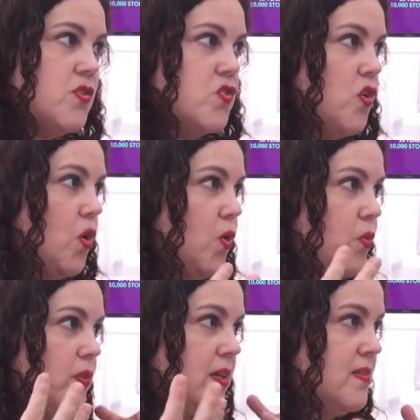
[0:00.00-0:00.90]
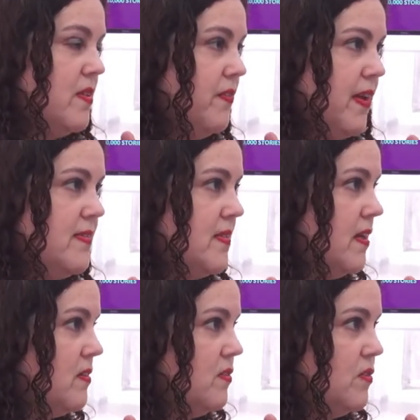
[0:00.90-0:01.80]
So these events
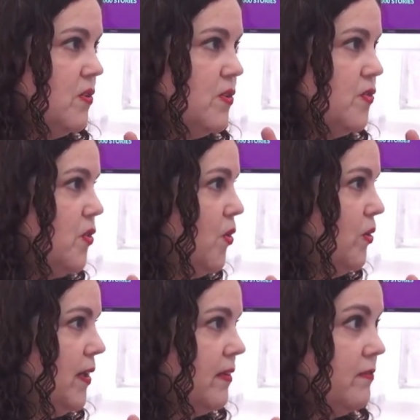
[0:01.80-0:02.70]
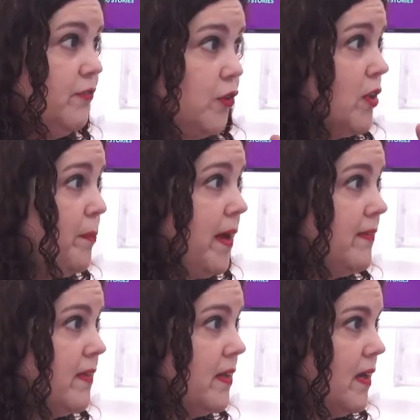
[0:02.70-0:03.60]
that you know you sold at full
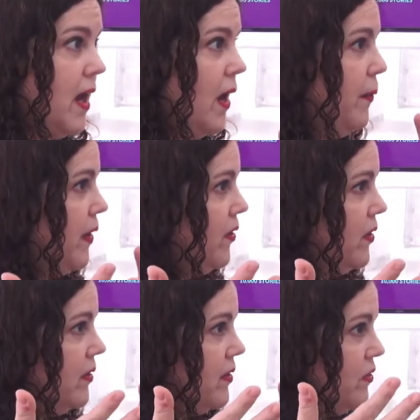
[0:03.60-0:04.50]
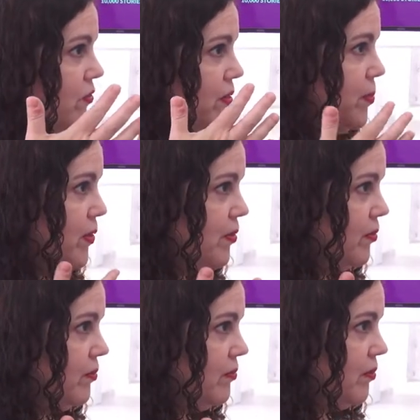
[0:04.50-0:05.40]
capacity, how are you going to distribute?